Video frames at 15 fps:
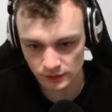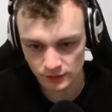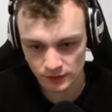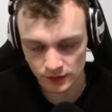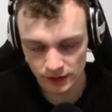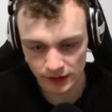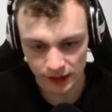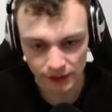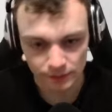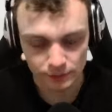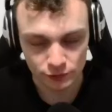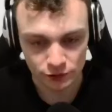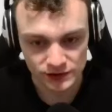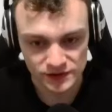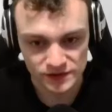I
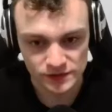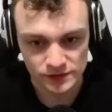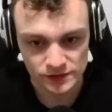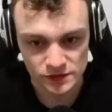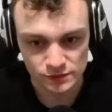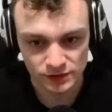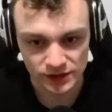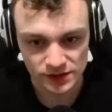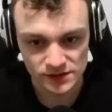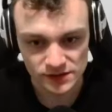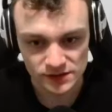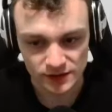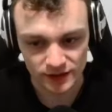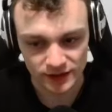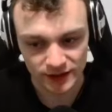press
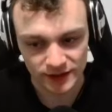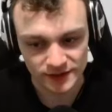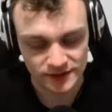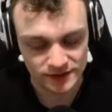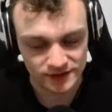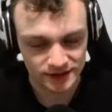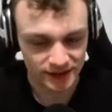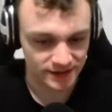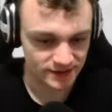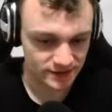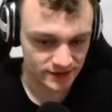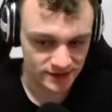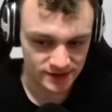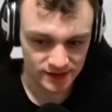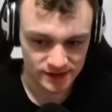space and it
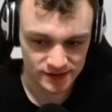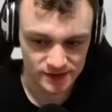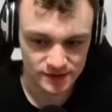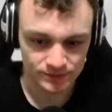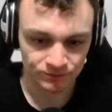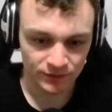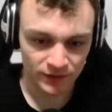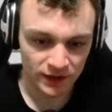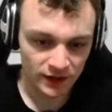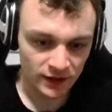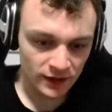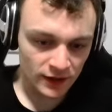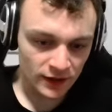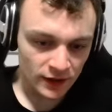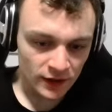exits, yes.
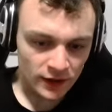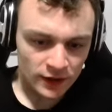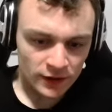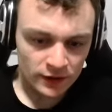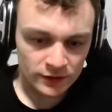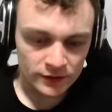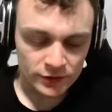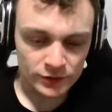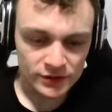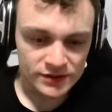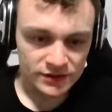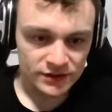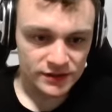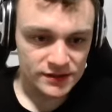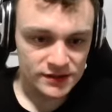The reason
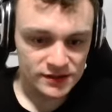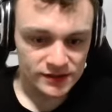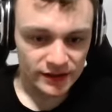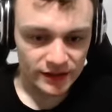is that